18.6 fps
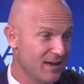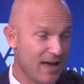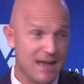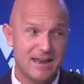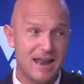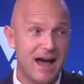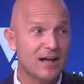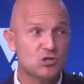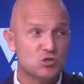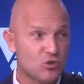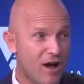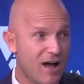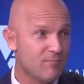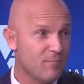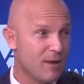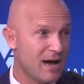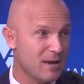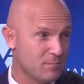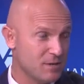and not
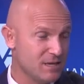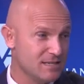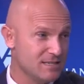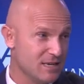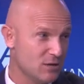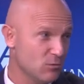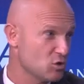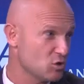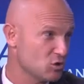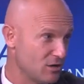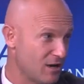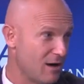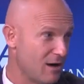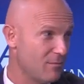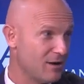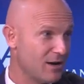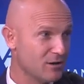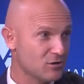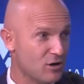drive-by PD, which
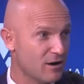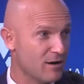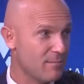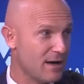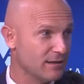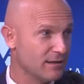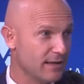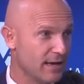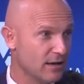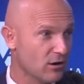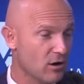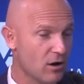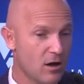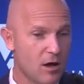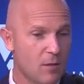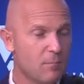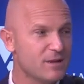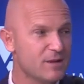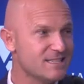Tom and I will talk about later,
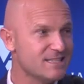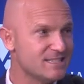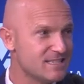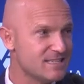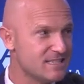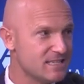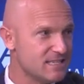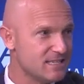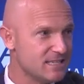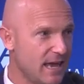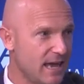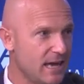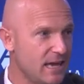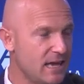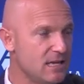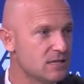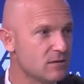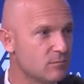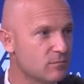but
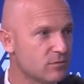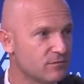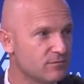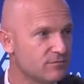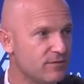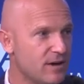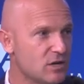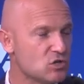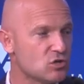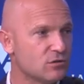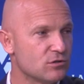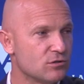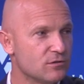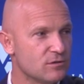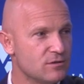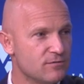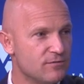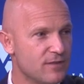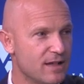sustained
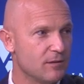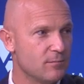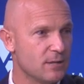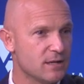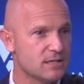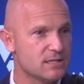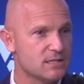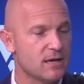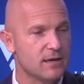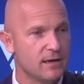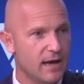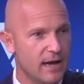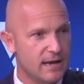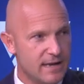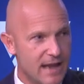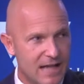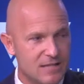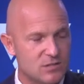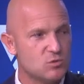professional development.
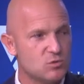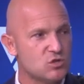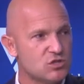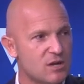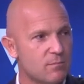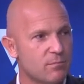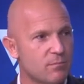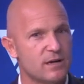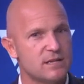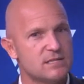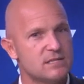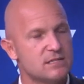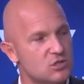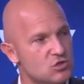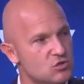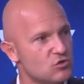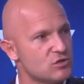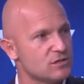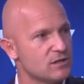And that's what separates
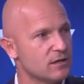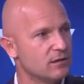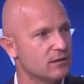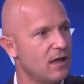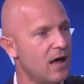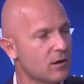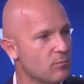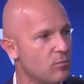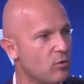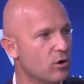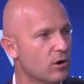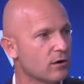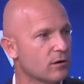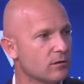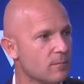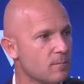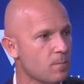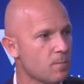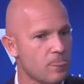districts like Lockport
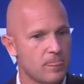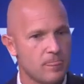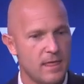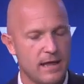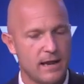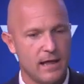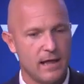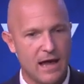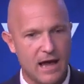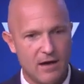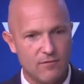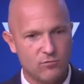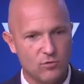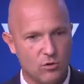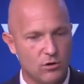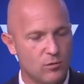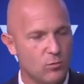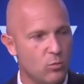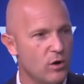that have
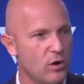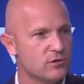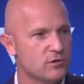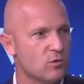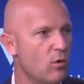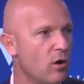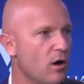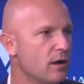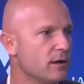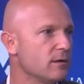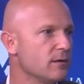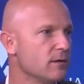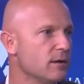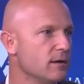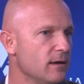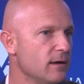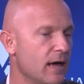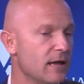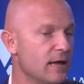gone one-to-one
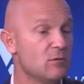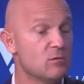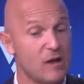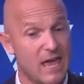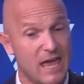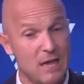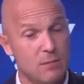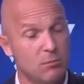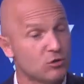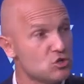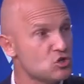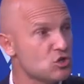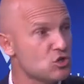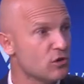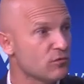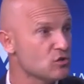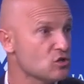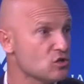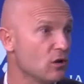and are able to
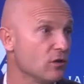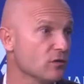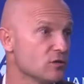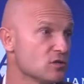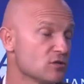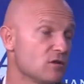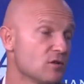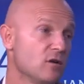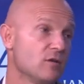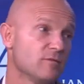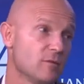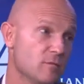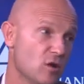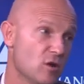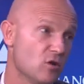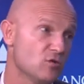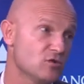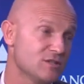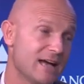show results from
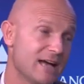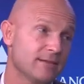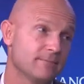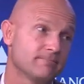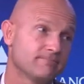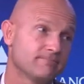those that